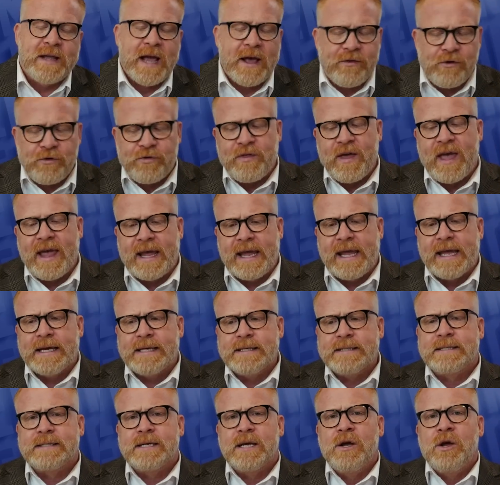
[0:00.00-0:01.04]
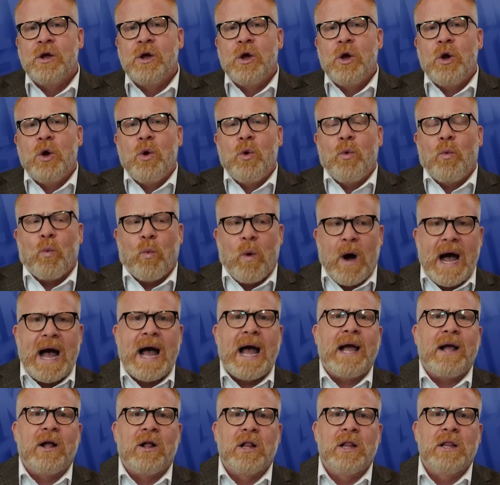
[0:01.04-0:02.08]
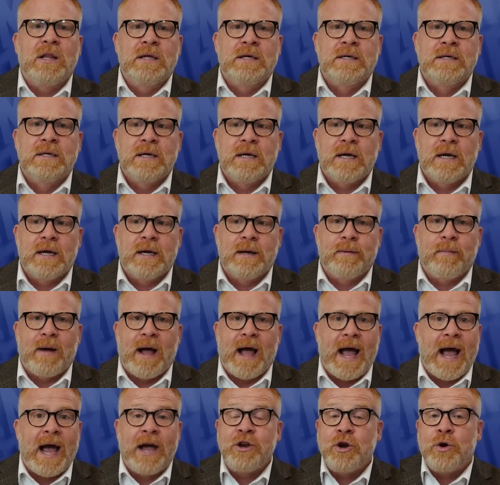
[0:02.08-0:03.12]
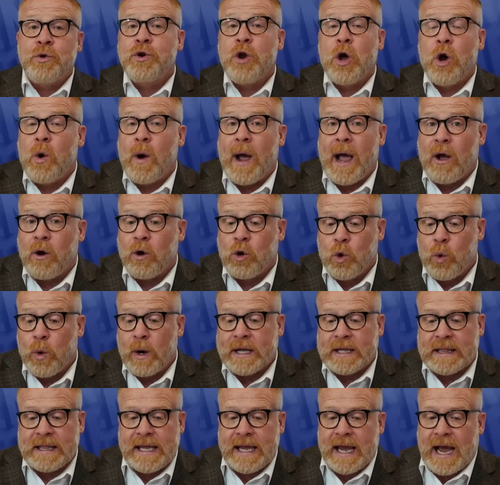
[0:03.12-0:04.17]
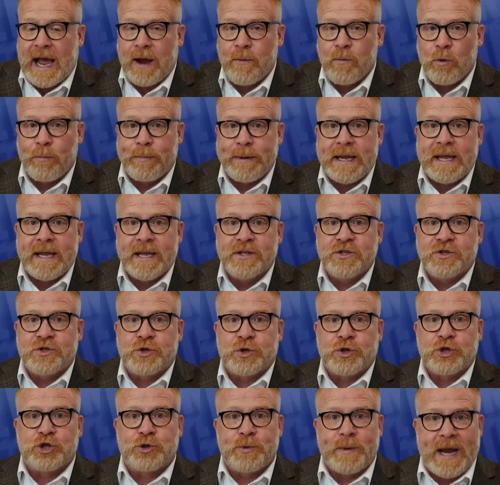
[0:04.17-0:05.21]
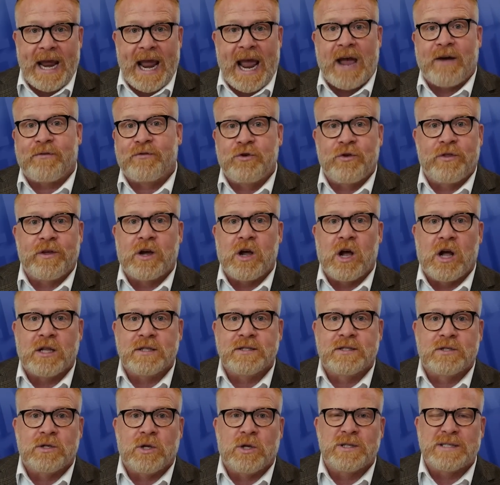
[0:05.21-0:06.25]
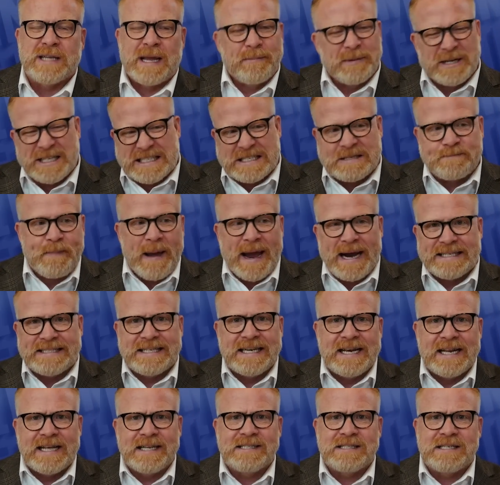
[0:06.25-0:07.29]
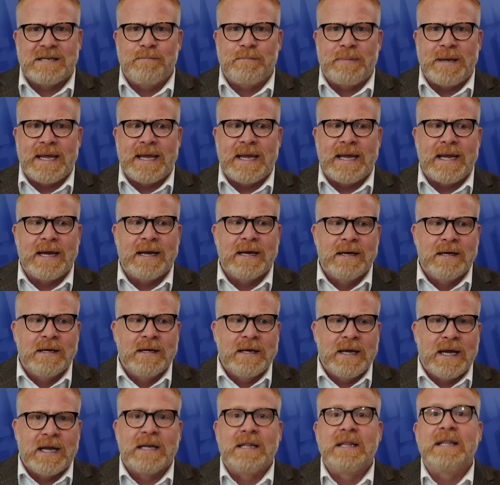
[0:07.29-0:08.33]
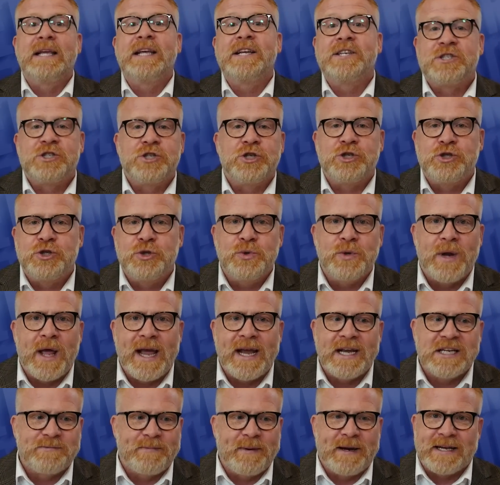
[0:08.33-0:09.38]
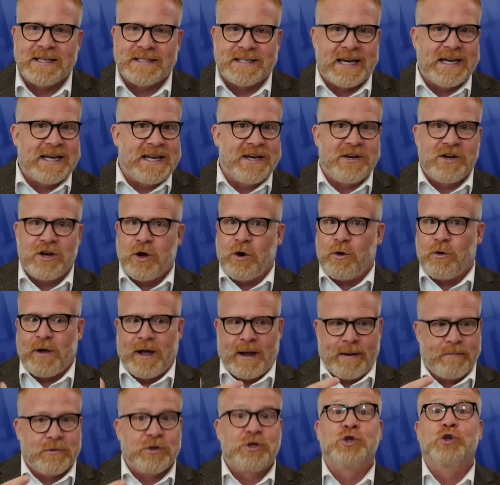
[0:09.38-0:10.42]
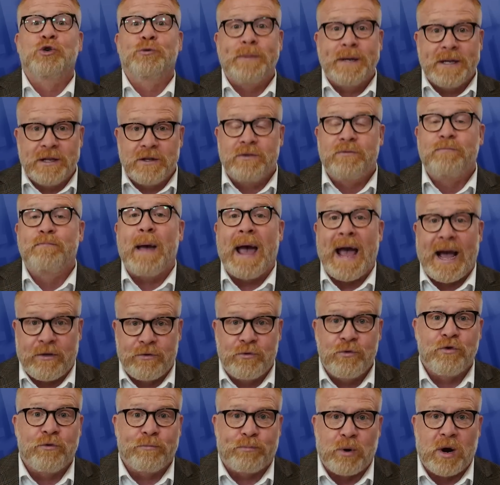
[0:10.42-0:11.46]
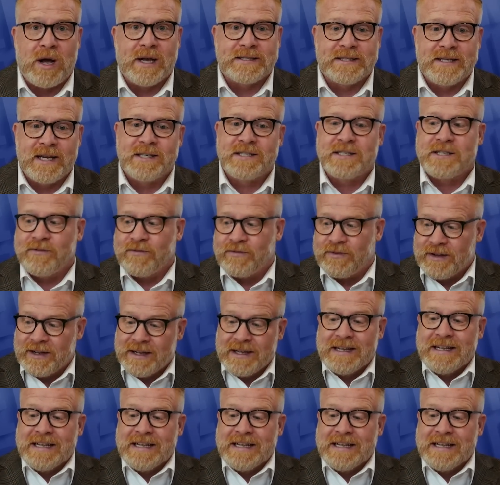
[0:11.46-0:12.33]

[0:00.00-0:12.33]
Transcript: The other thing is, while I don't know how quickly I will be in surgery after the consult, I'm expecting it to be at least 2 days because I need to go, I'm assuming, back through the process of